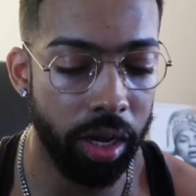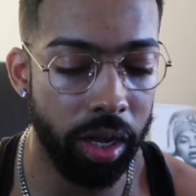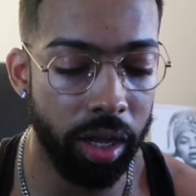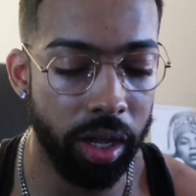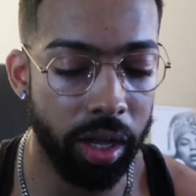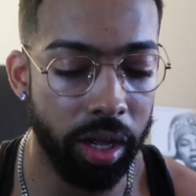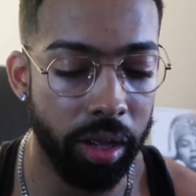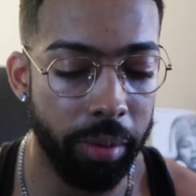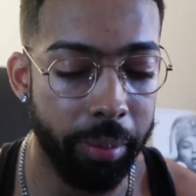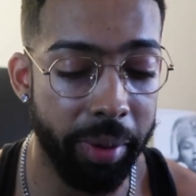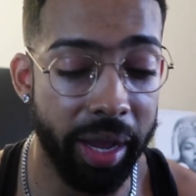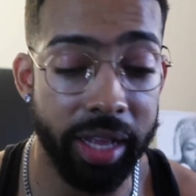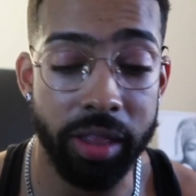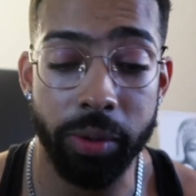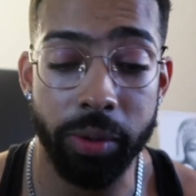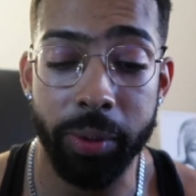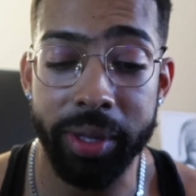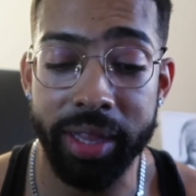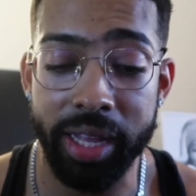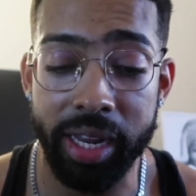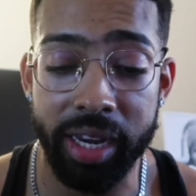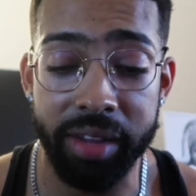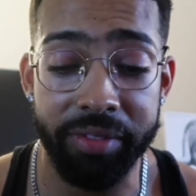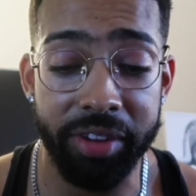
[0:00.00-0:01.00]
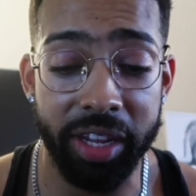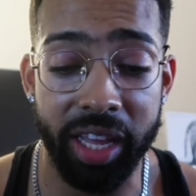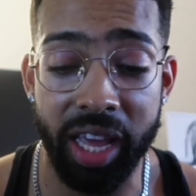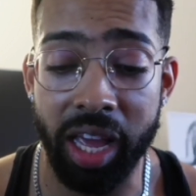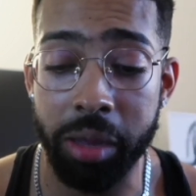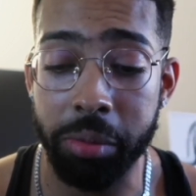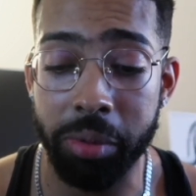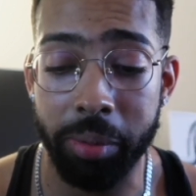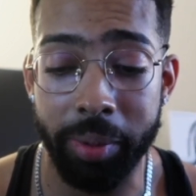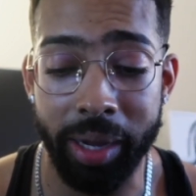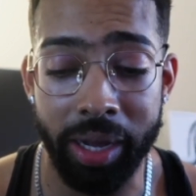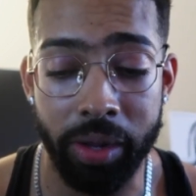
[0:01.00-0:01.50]
And the way that even
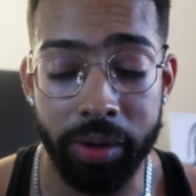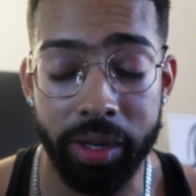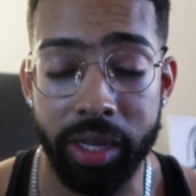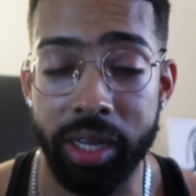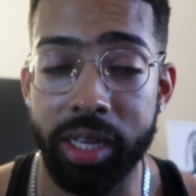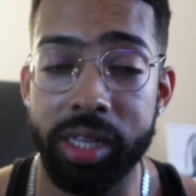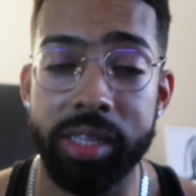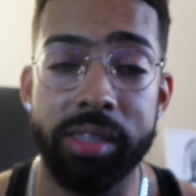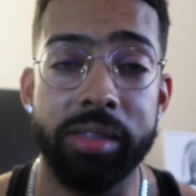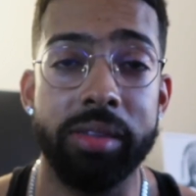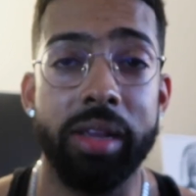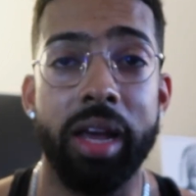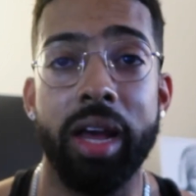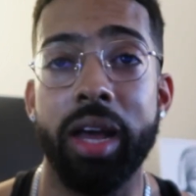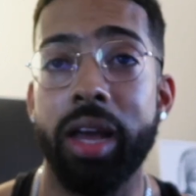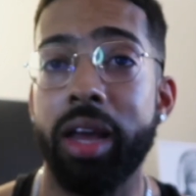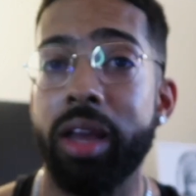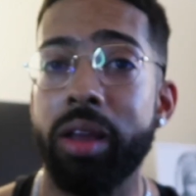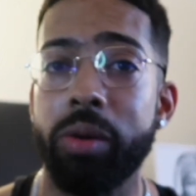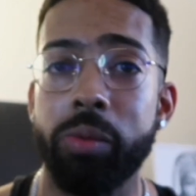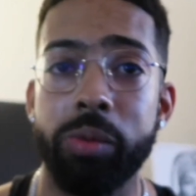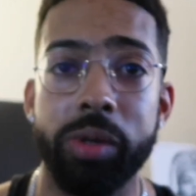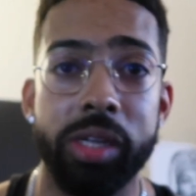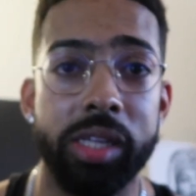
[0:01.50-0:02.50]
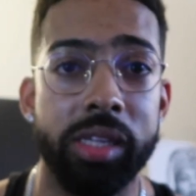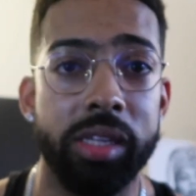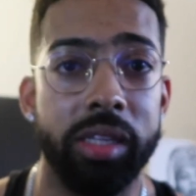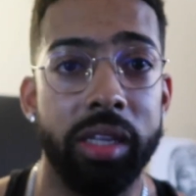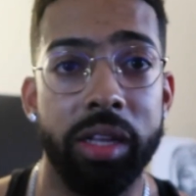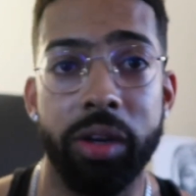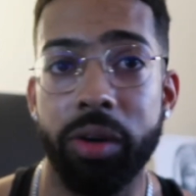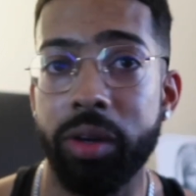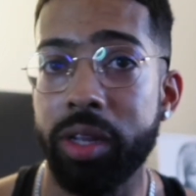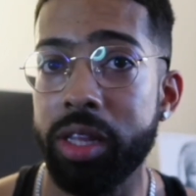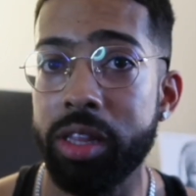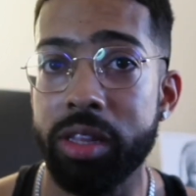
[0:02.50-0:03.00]
came about is I was
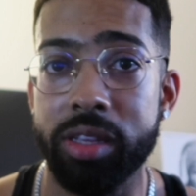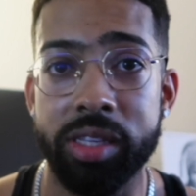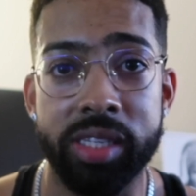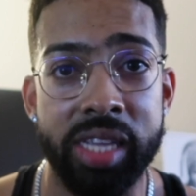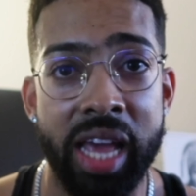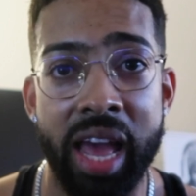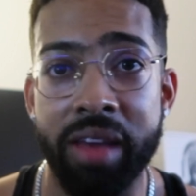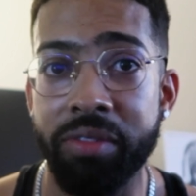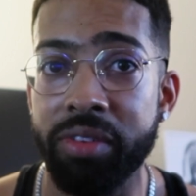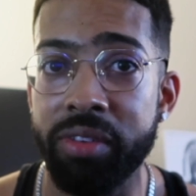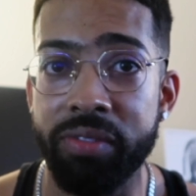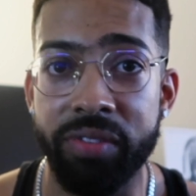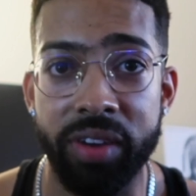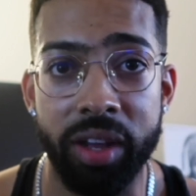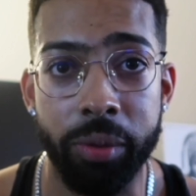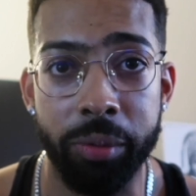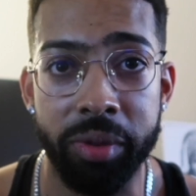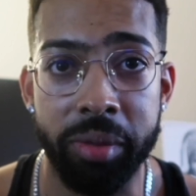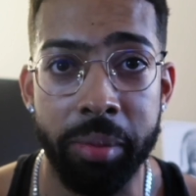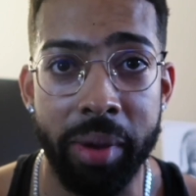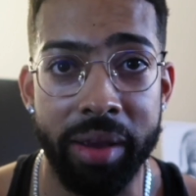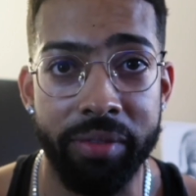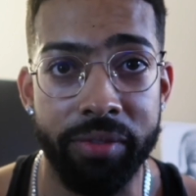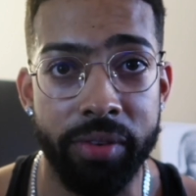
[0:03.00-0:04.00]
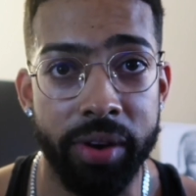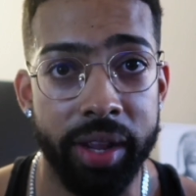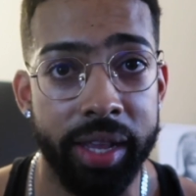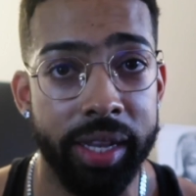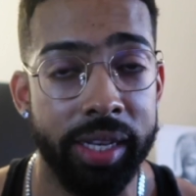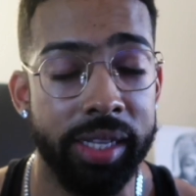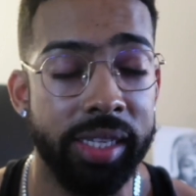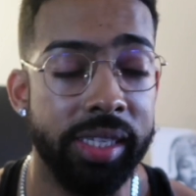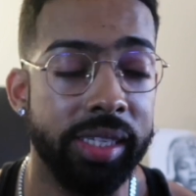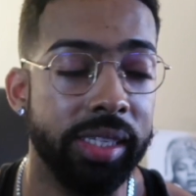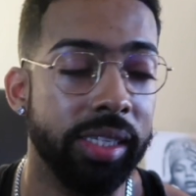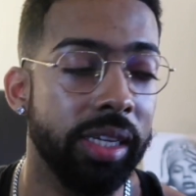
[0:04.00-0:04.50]
literally just having fun with my
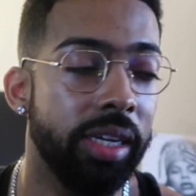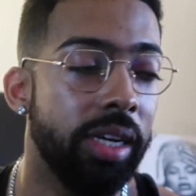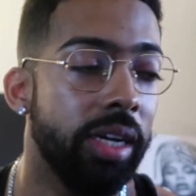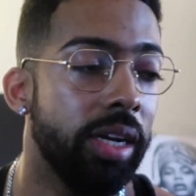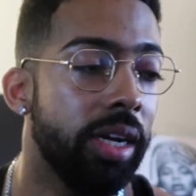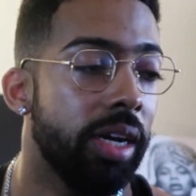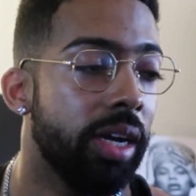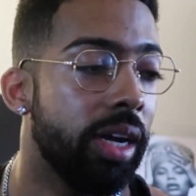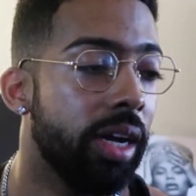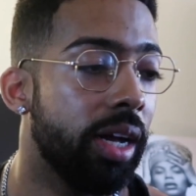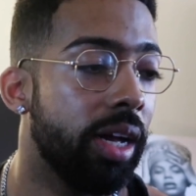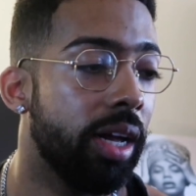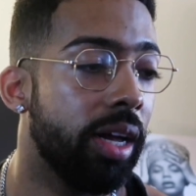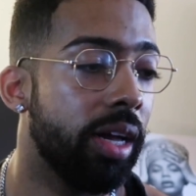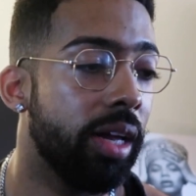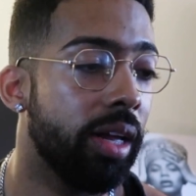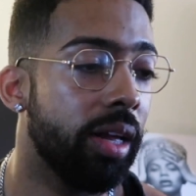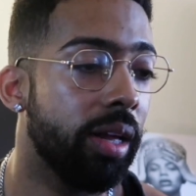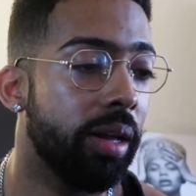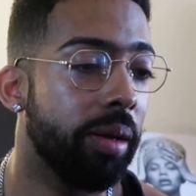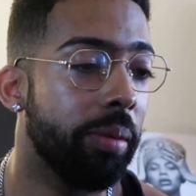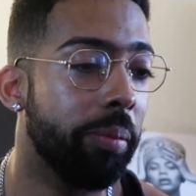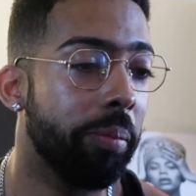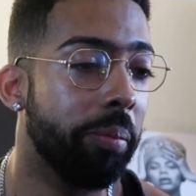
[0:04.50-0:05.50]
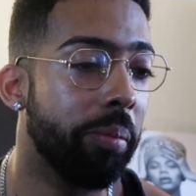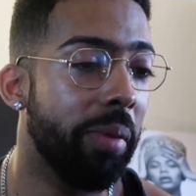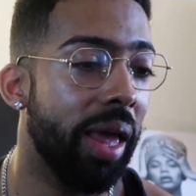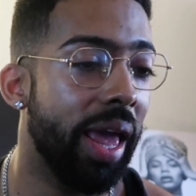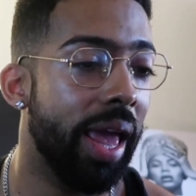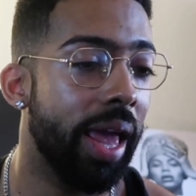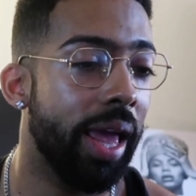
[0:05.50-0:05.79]
friends, and